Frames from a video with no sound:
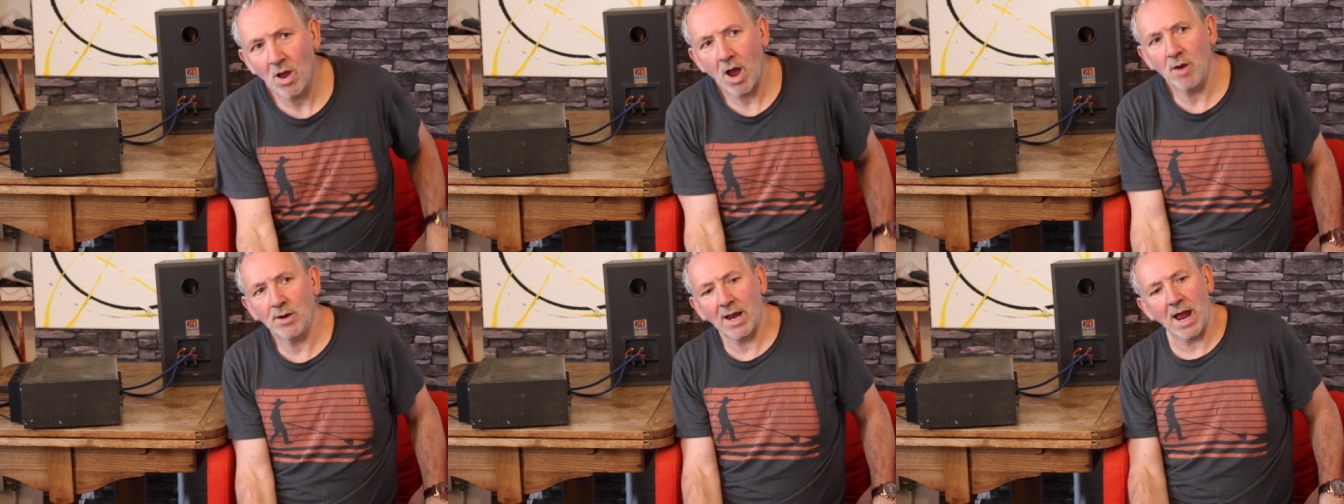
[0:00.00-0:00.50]

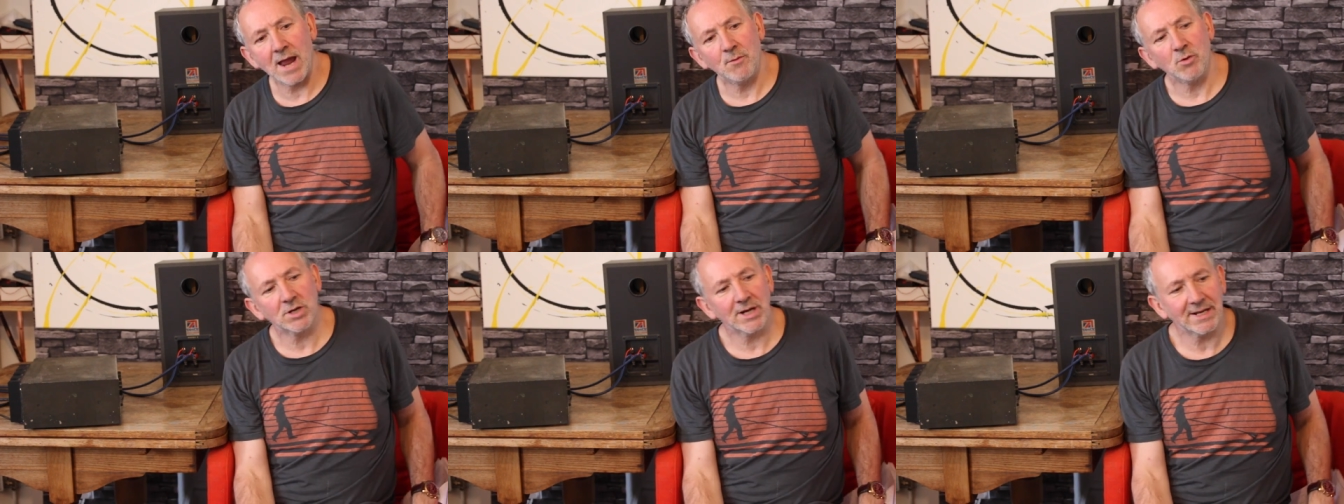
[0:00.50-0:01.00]
okay,
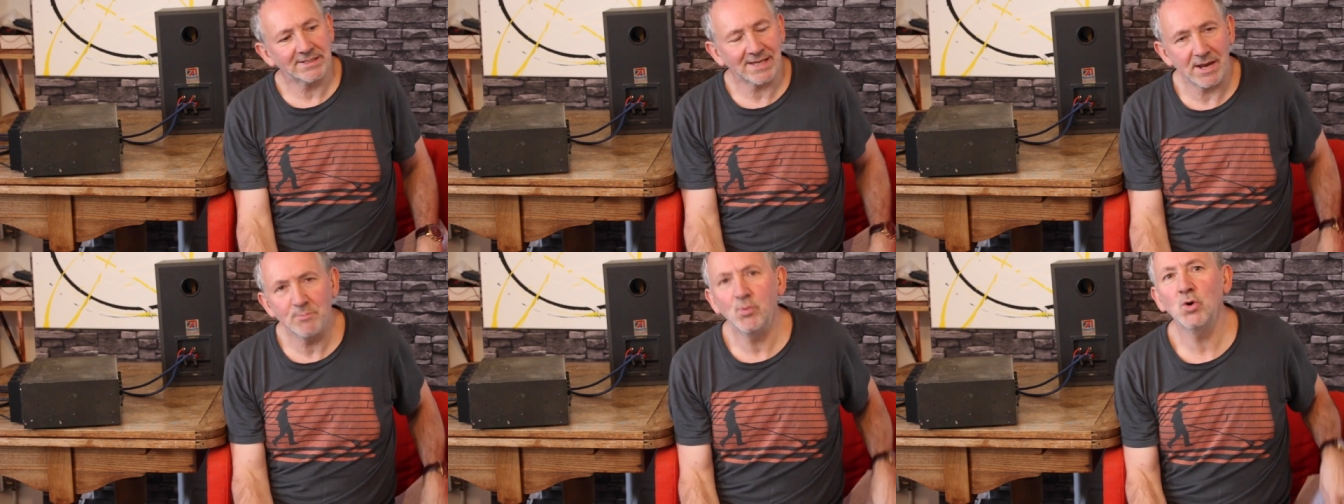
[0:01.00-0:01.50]
what can I
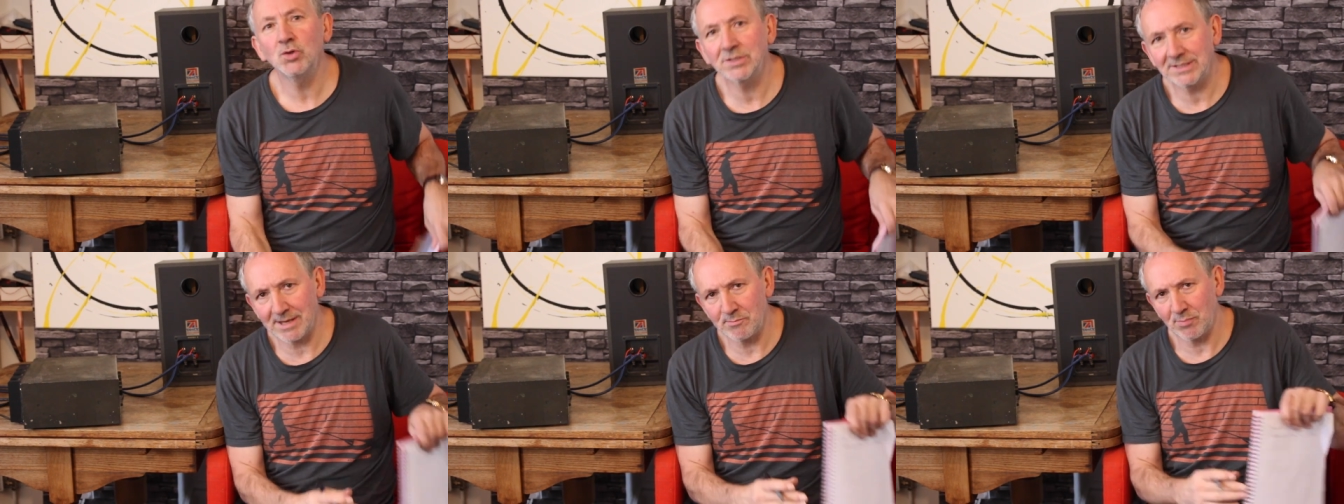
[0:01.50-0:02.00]
say? Put
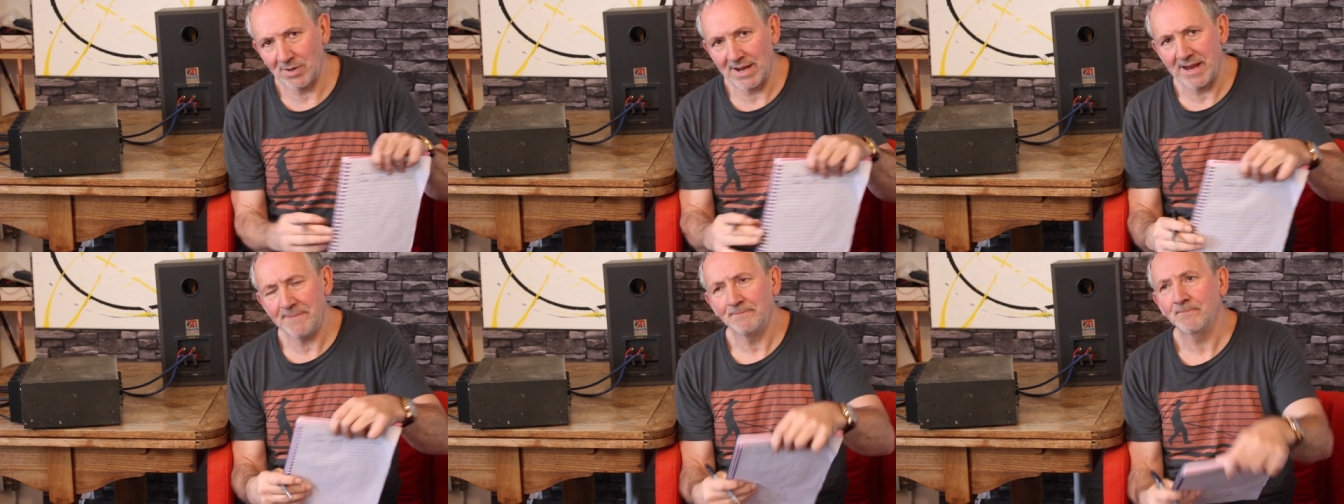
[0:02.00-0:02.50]

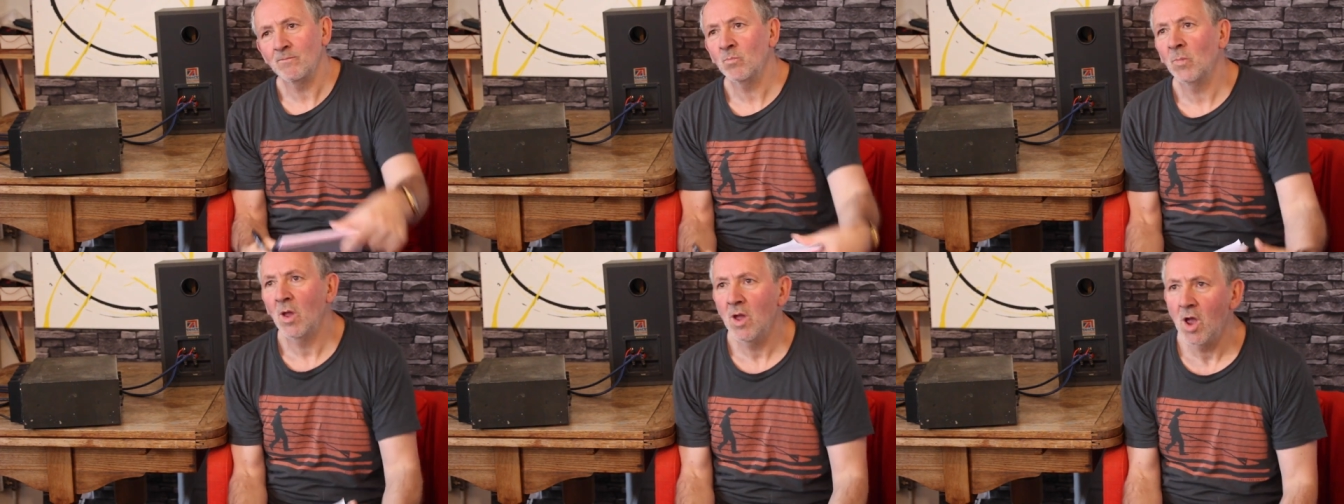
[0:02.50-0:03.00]
simply,
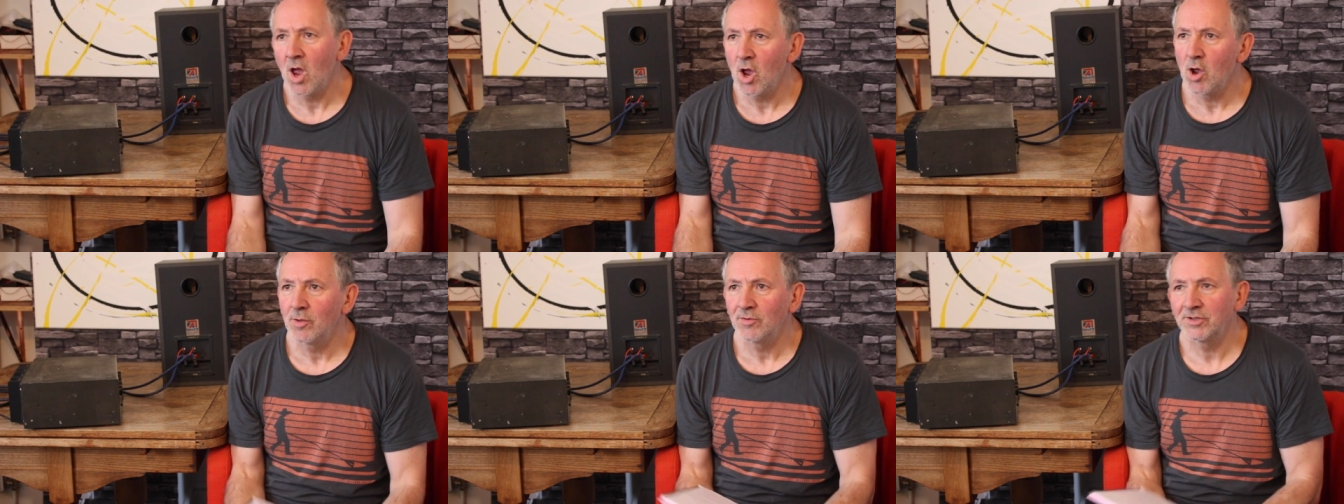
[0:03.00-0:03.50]

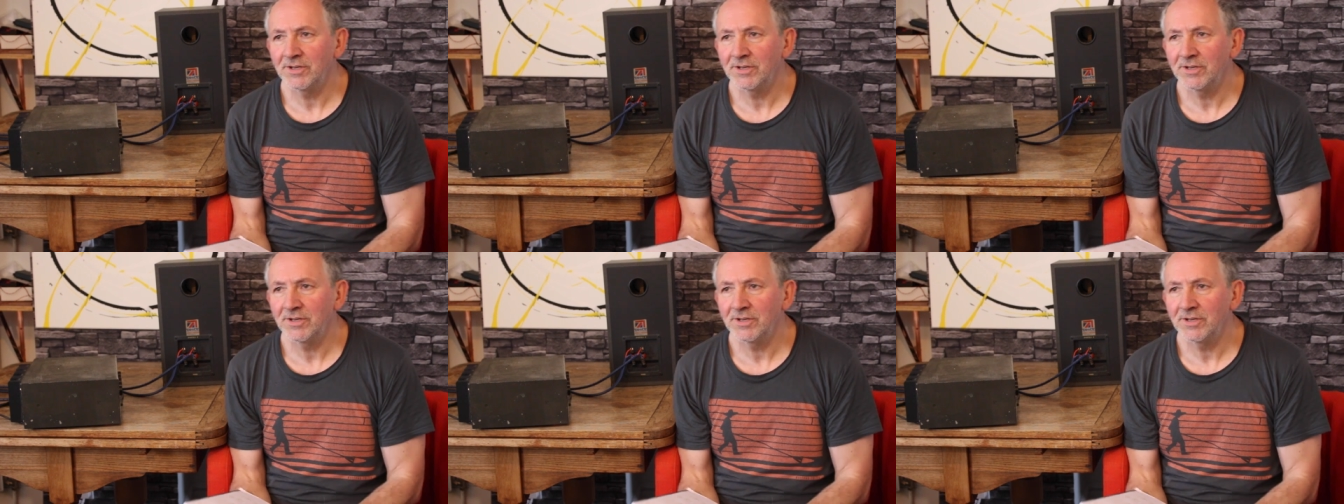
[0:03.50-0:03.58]
the